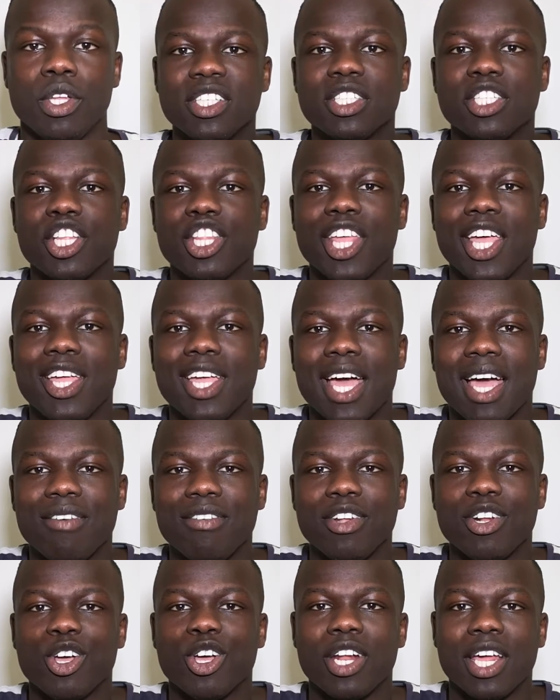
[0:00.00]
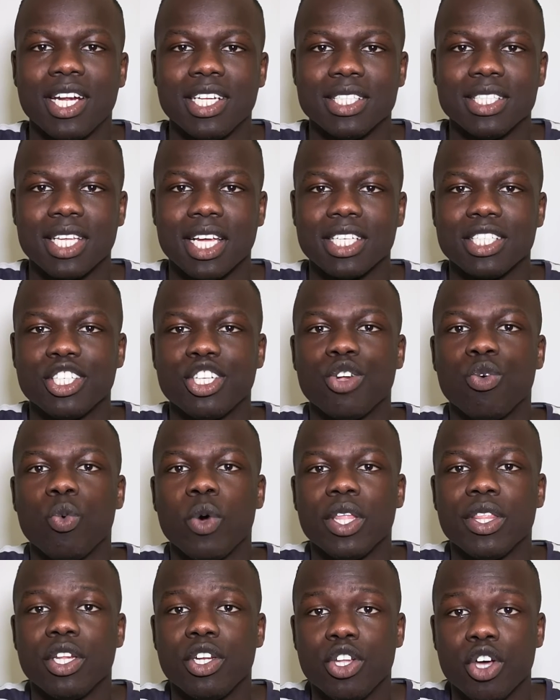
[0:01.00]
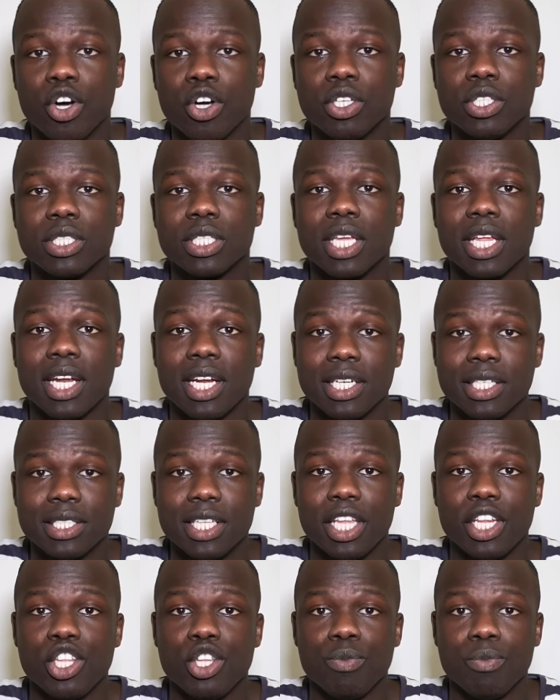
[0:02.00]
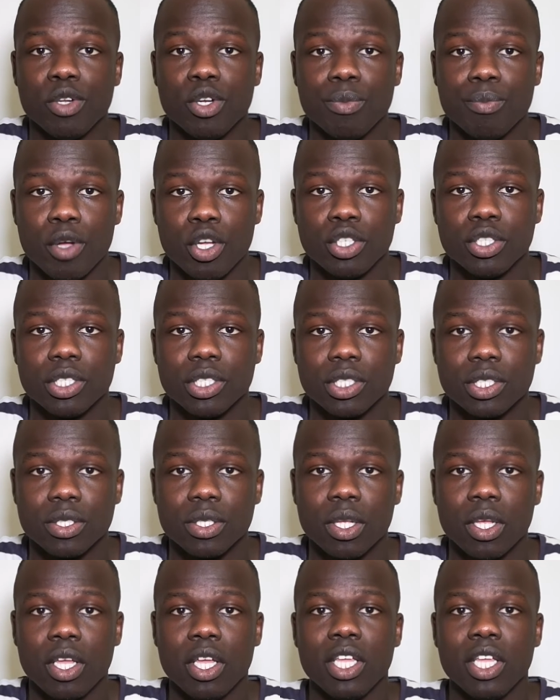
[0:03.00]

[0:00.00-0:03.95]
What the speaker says: So there you have it on our discussion on whether dogs can understand human emotions.